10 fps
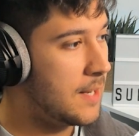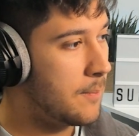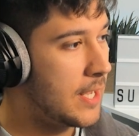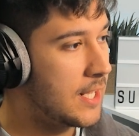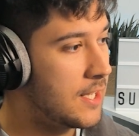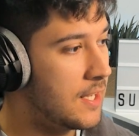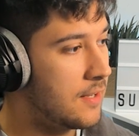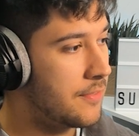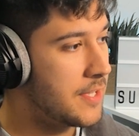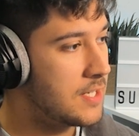in
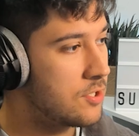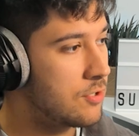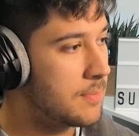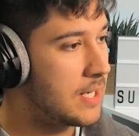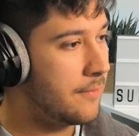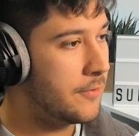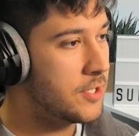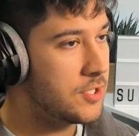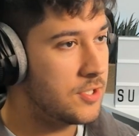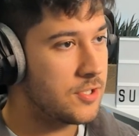making these stripped down
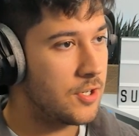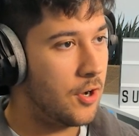versions